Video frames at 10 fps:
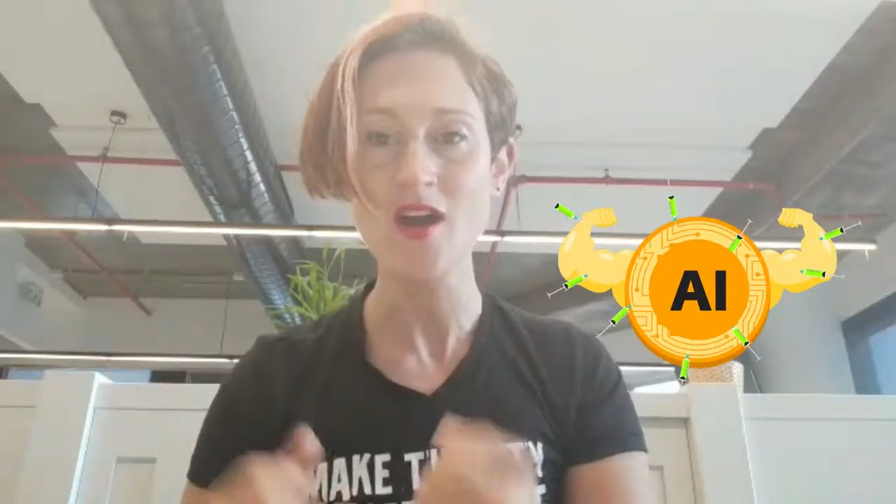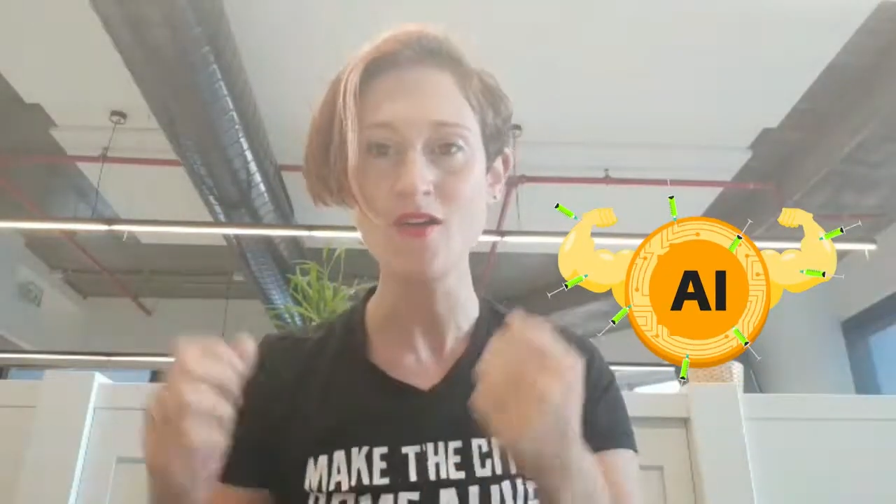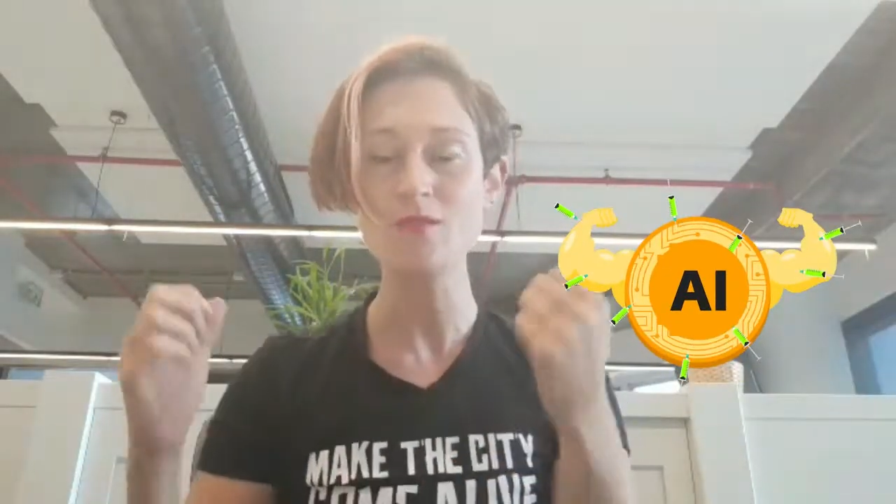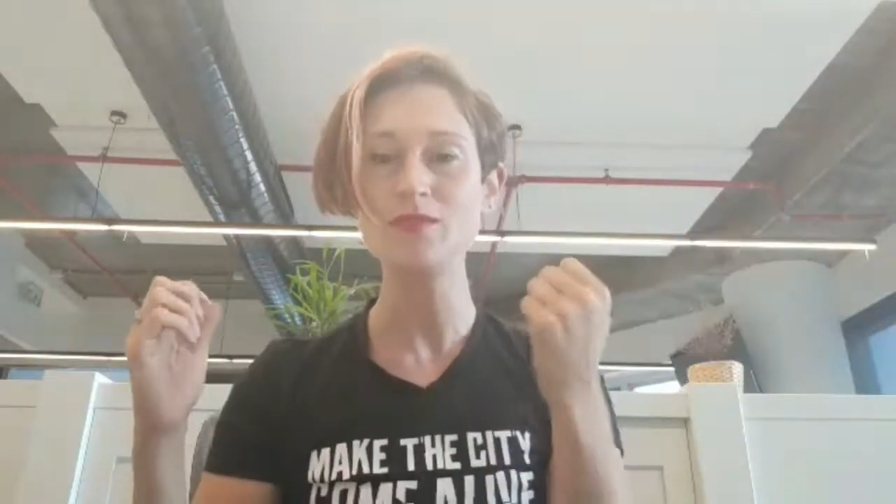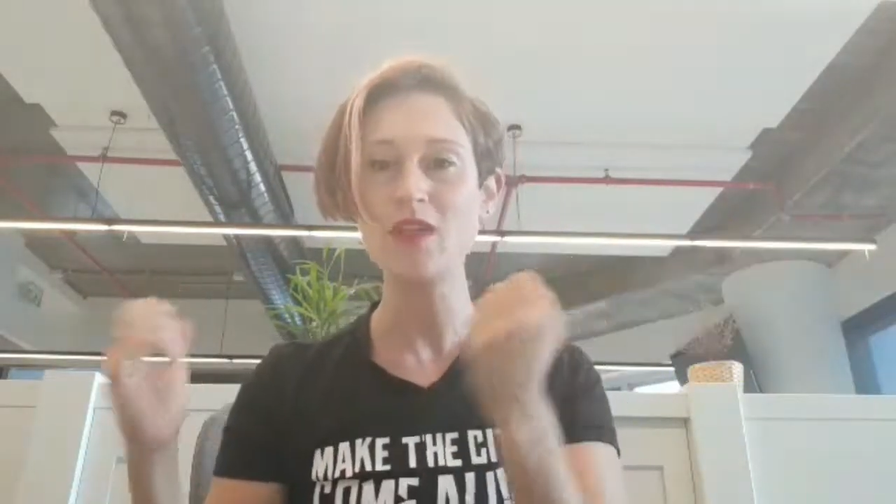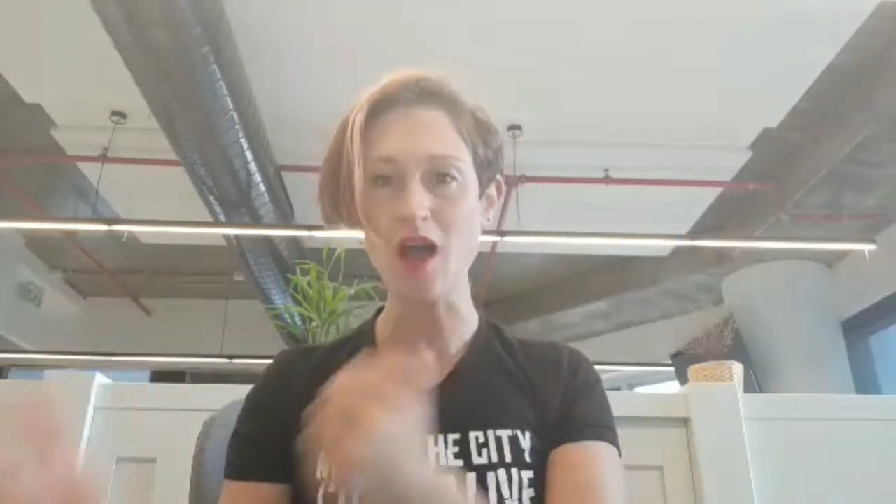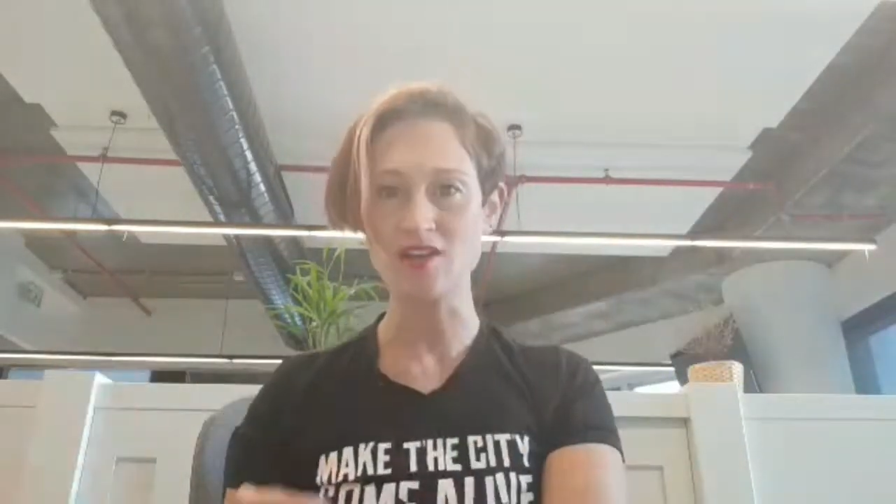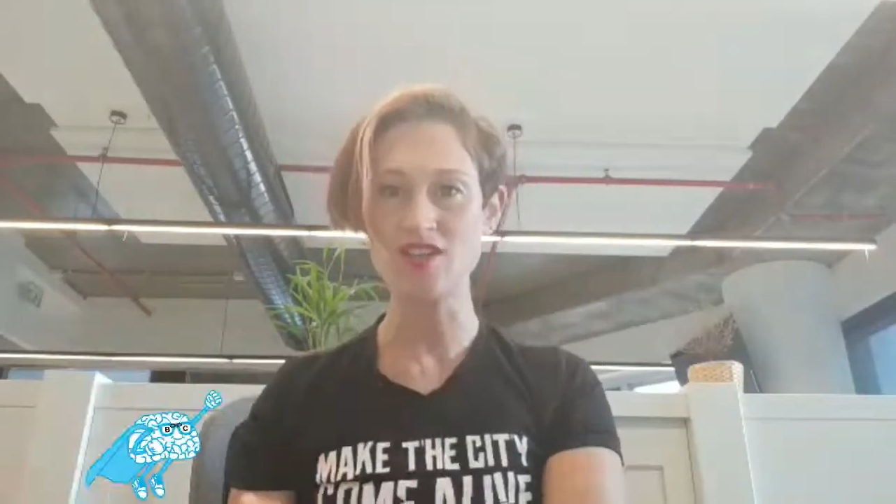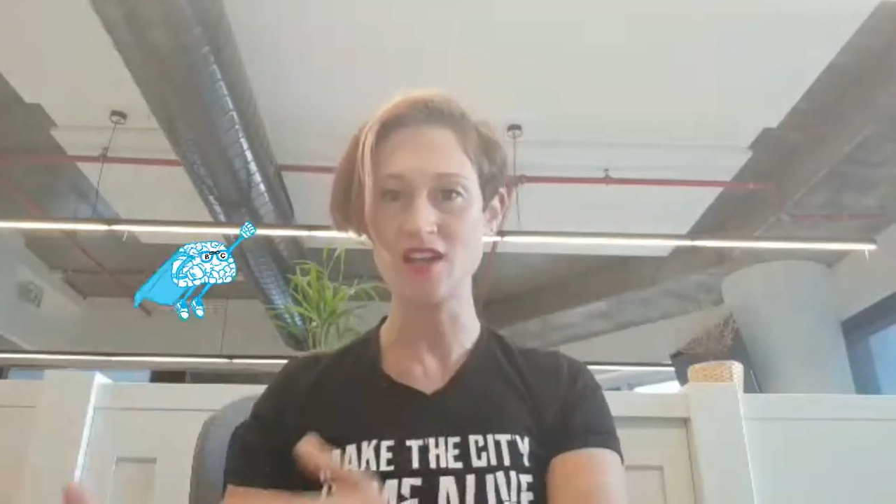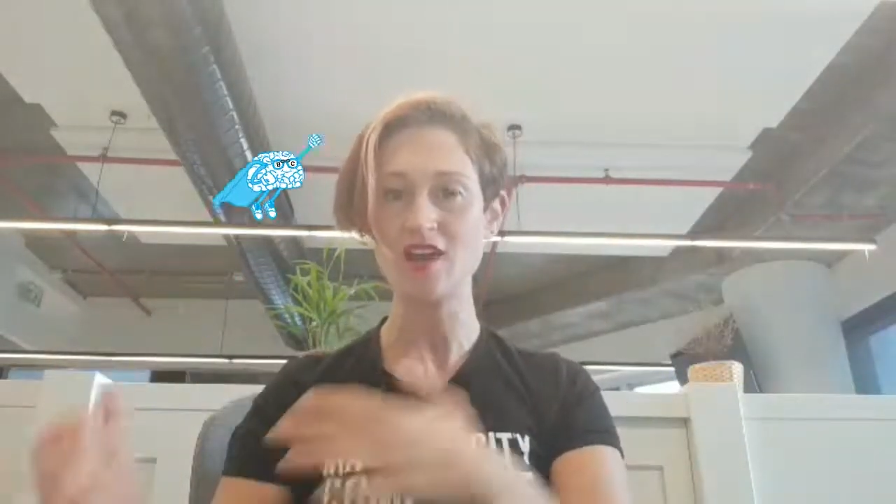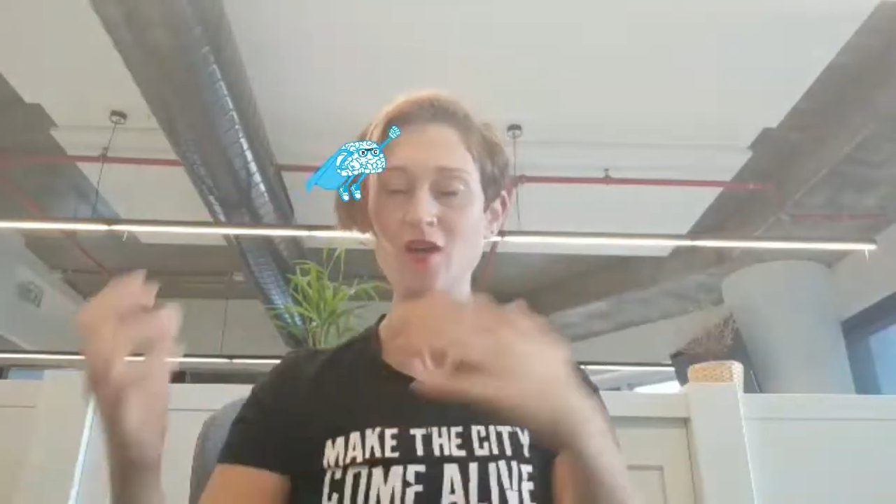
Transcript: or blockchain